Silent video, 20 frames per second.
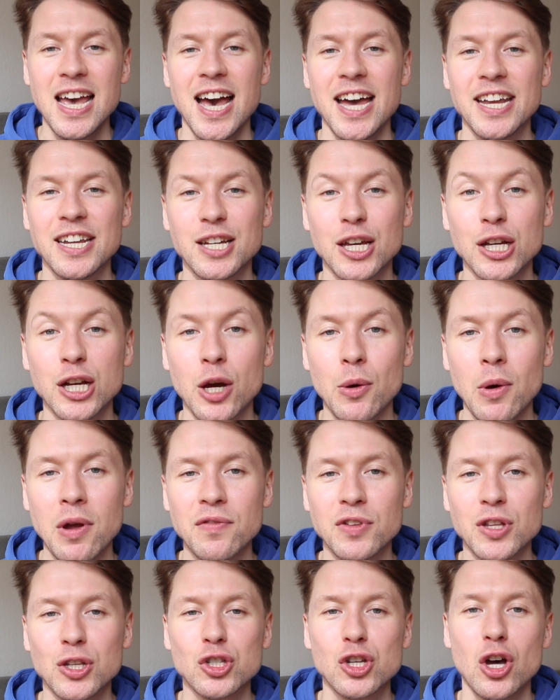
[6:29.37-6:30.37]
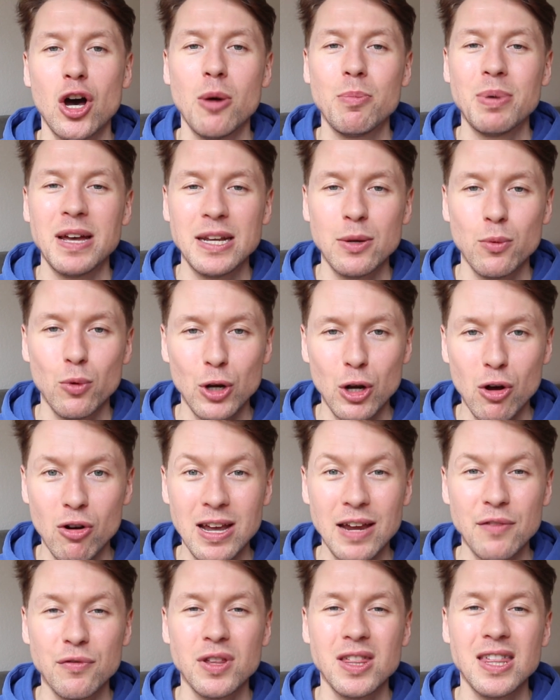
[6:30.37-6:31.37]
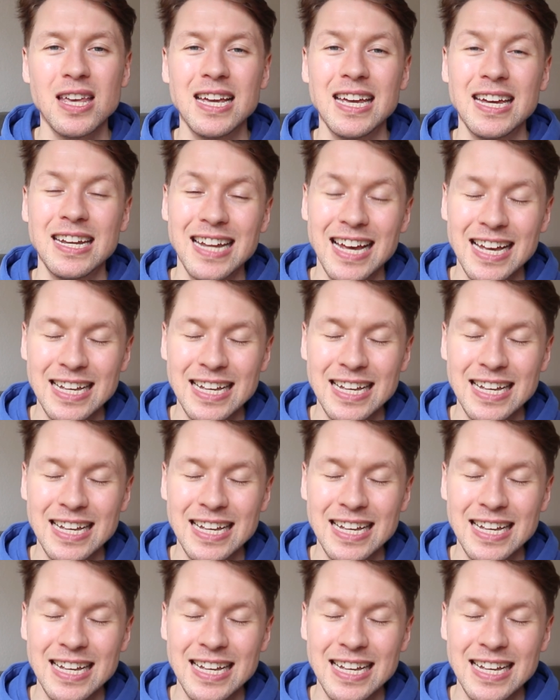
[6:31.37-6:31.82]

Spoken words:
and it can go over the top and it will lock everything in